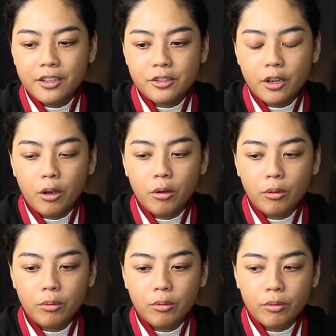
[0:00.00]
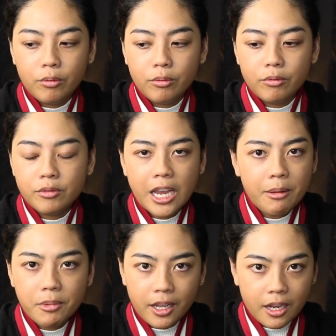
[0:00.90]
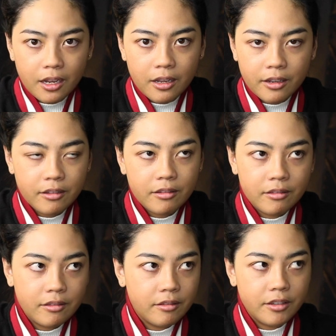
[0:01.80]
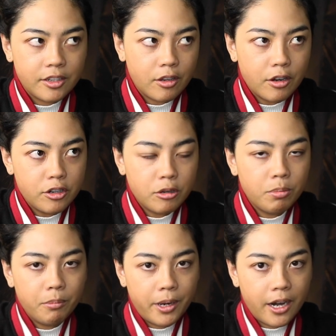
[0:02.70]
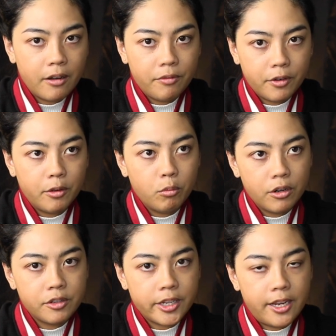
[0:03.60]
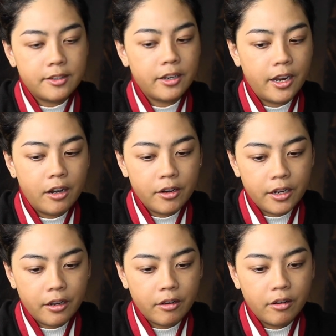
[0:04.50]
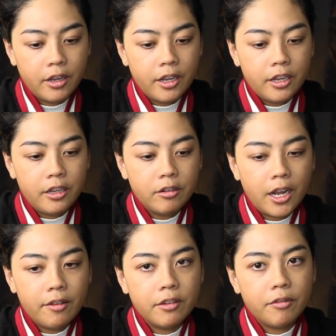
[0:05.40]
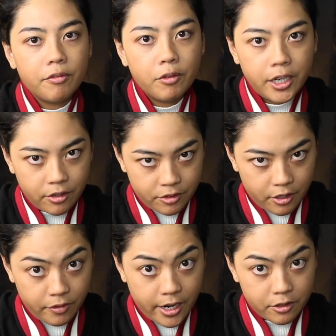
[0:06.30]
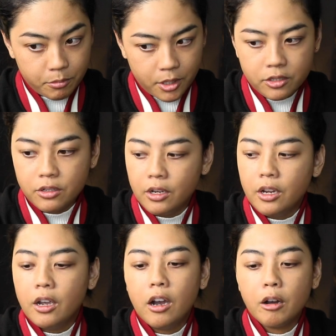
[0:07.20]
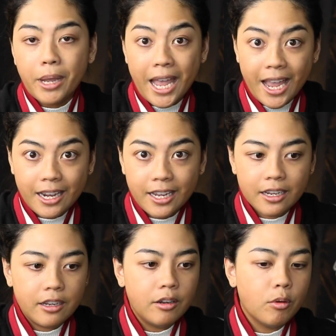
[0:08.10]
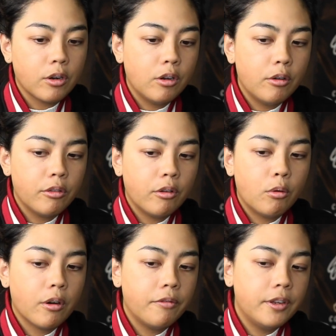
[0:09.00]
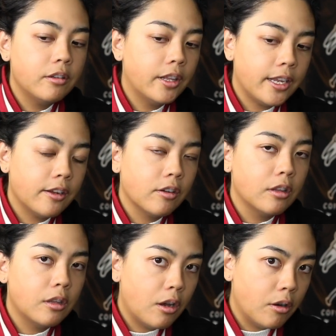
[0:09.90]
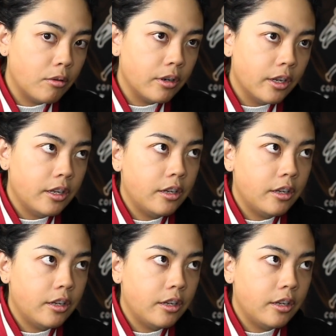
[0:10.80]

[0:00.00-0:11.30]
So same thing. As long as you're prepared for the worst case scenario, you don't have to freak yourself out as much or panic or or feel like you're alone.